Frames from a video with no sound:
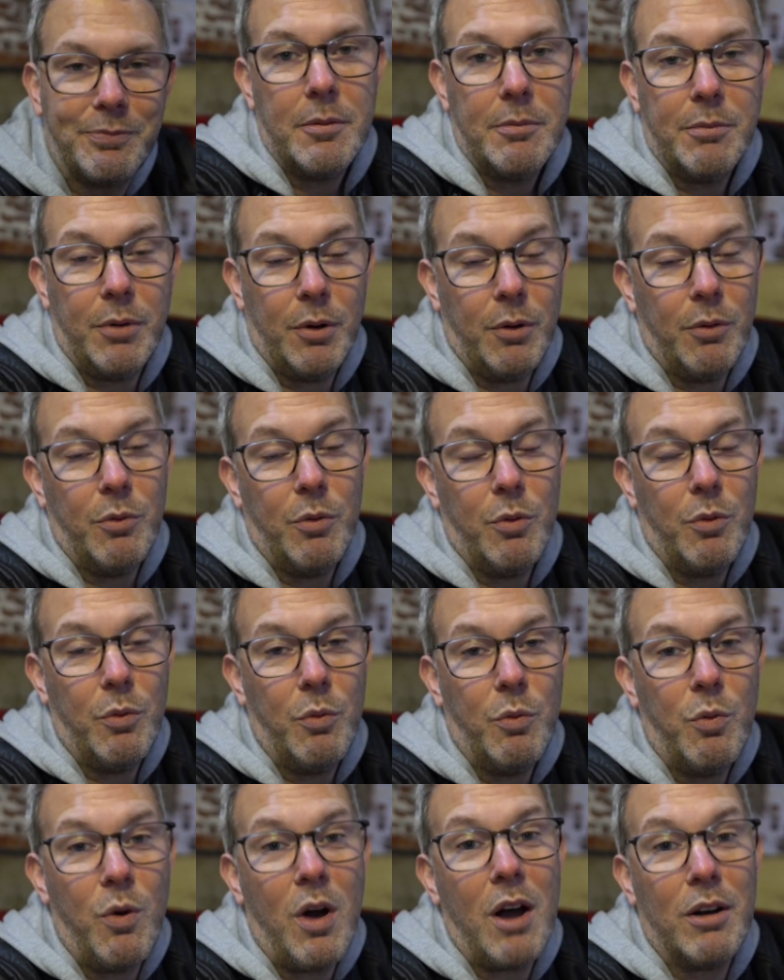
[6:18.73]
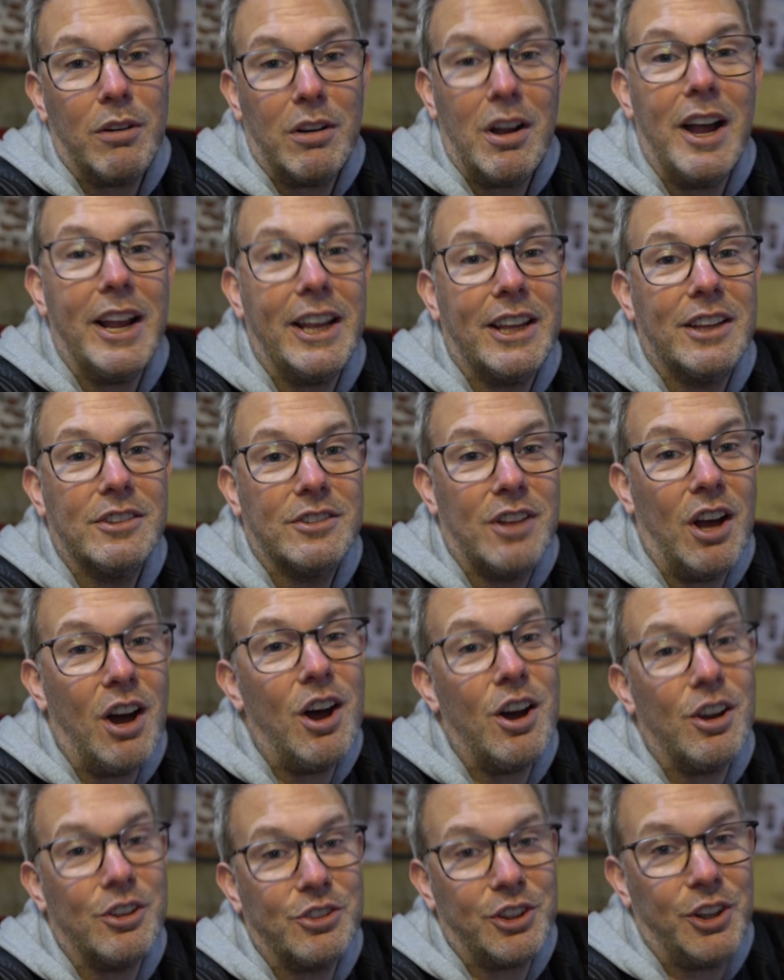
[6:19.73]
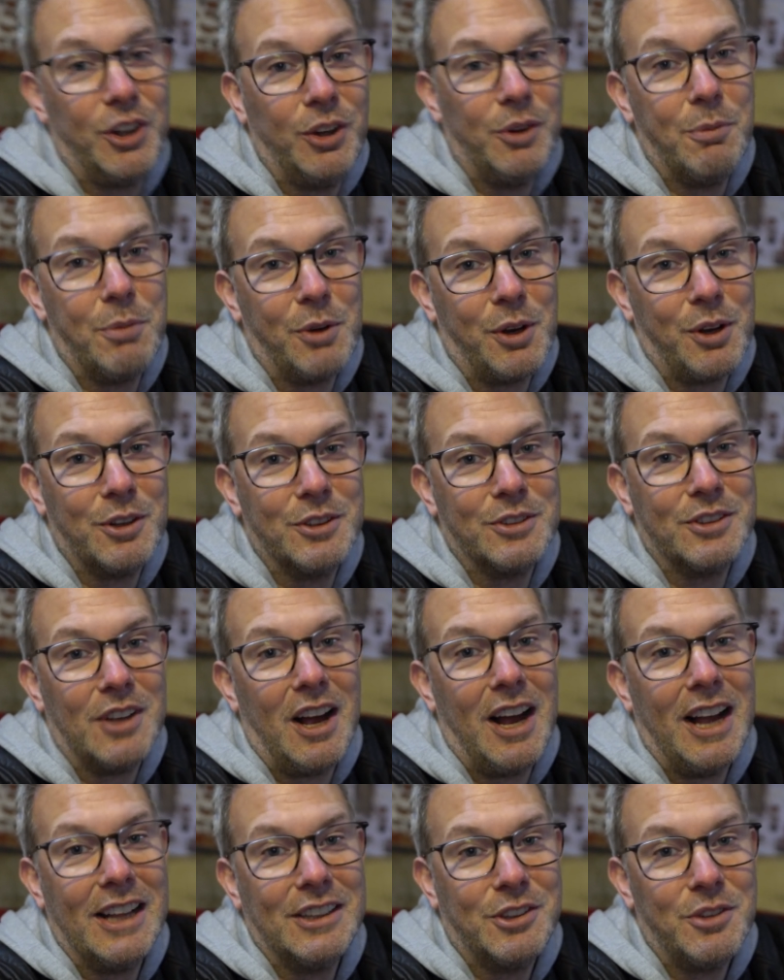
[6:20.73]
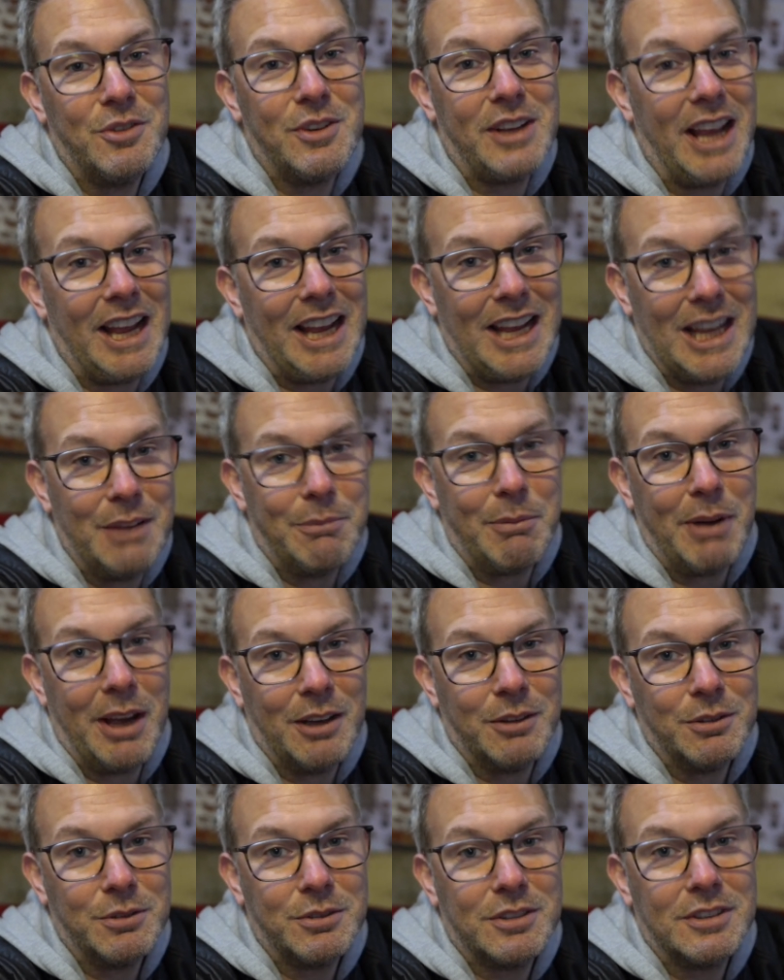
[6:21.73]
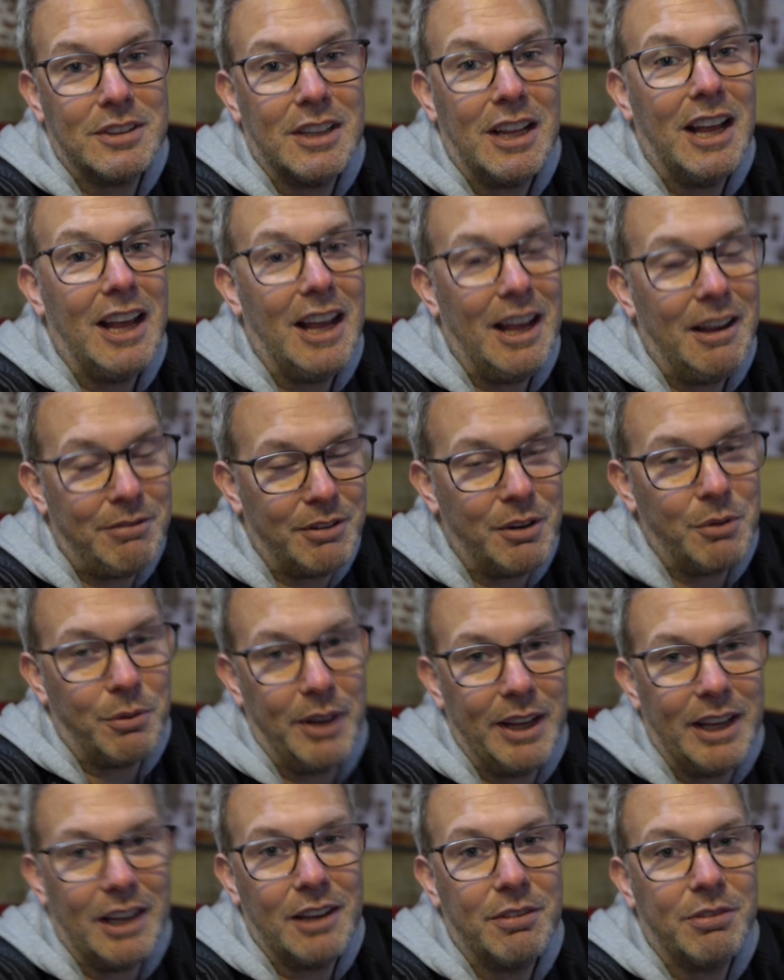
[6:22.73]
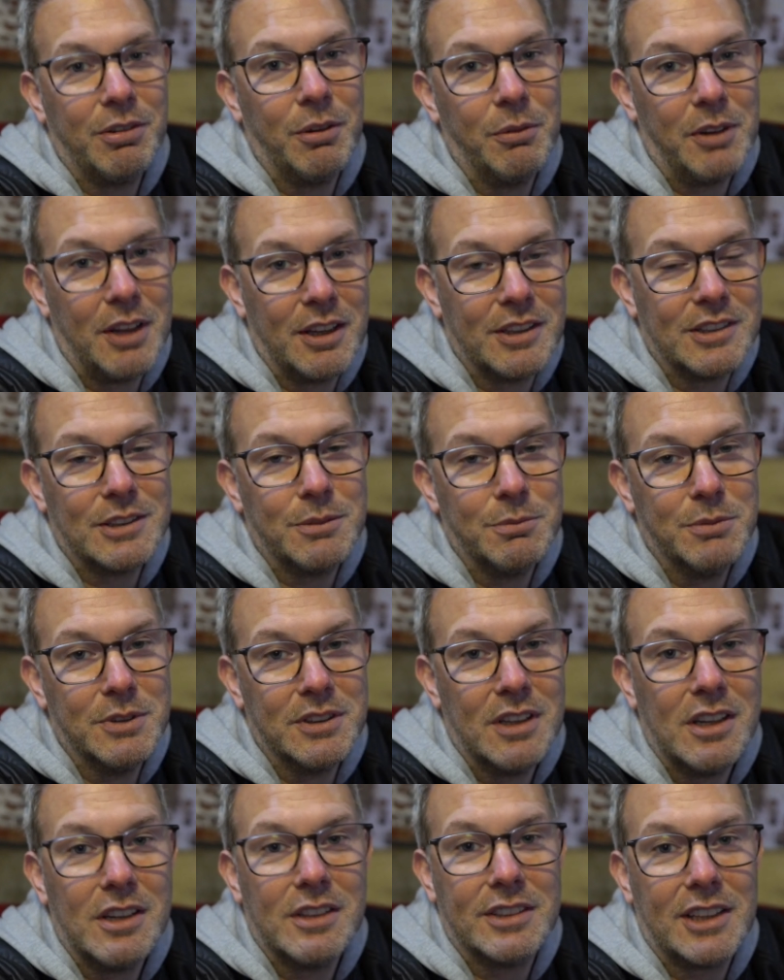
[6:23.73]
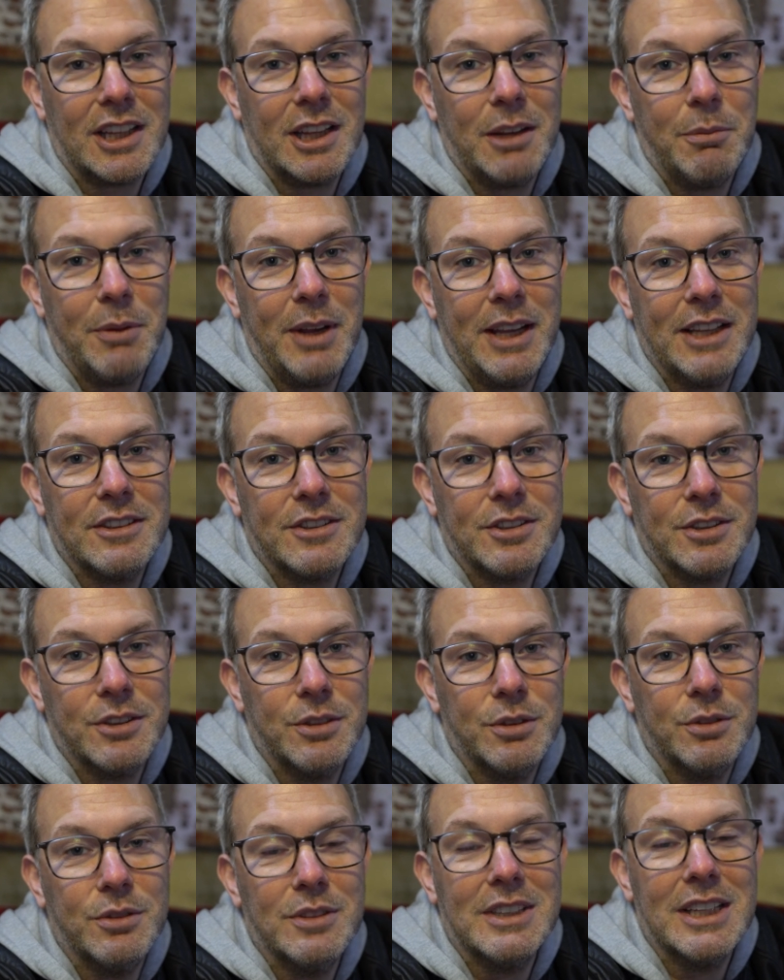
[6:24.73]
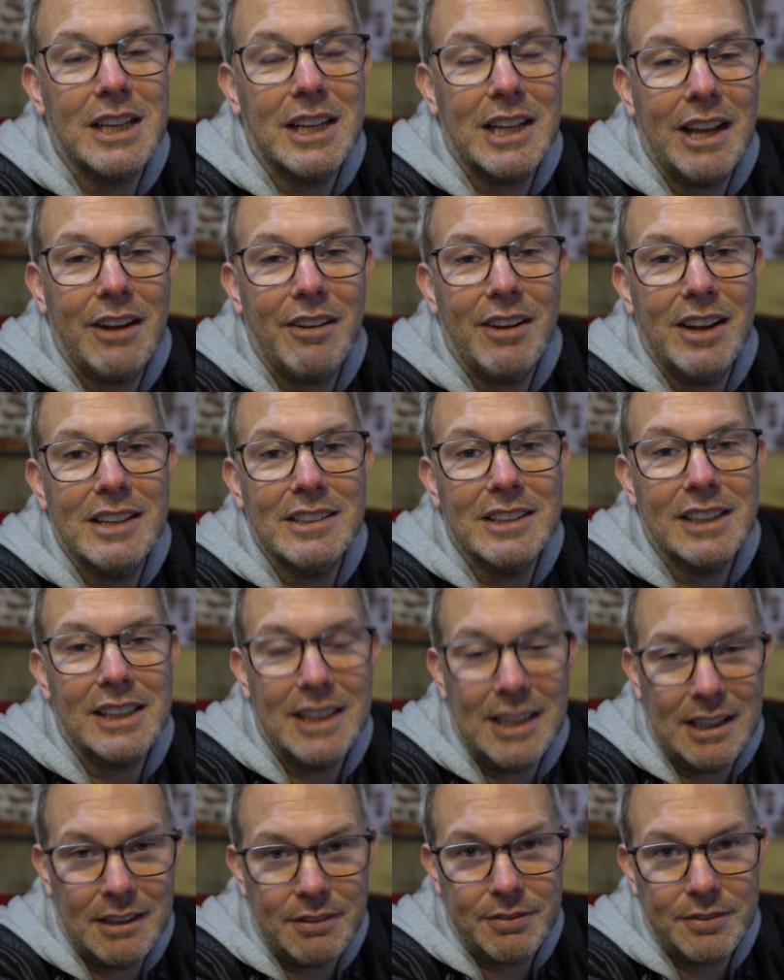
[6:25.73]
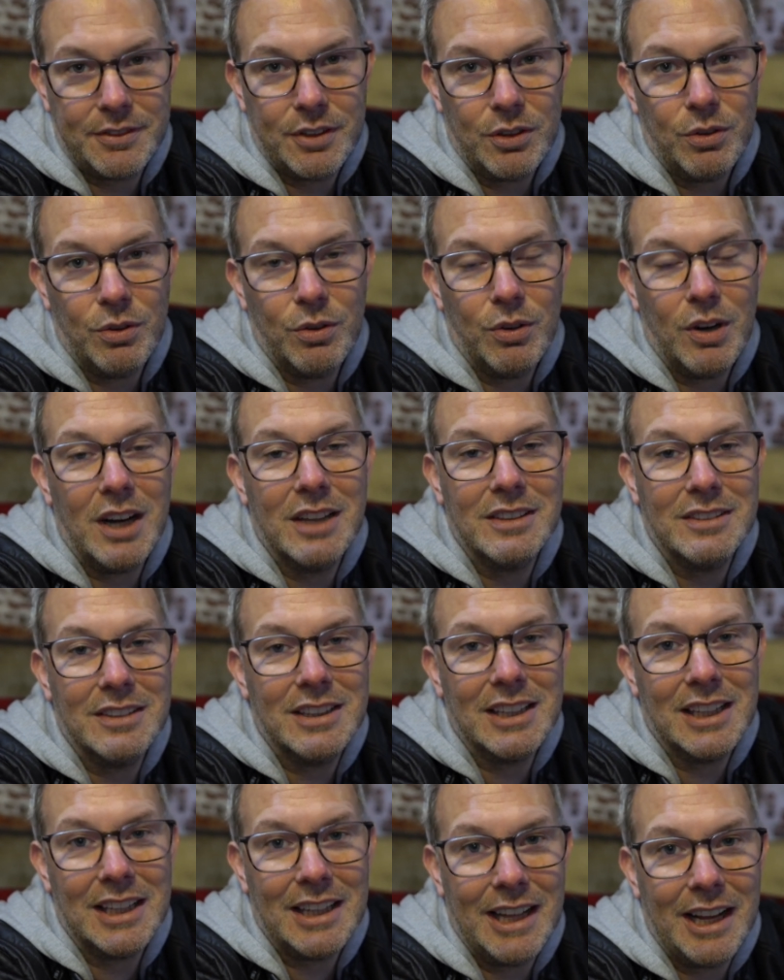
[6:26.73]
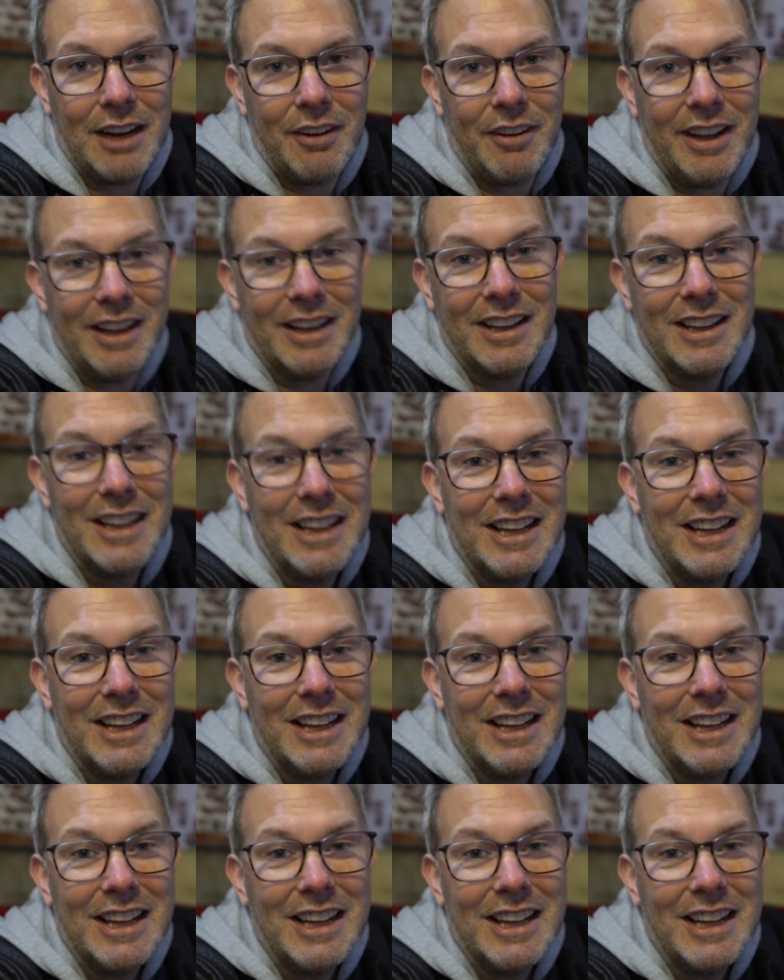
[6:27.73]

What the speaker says: But what I'd like to ask you, because I do get emails every week from customers asking me to declare it as a gift or under-declare it.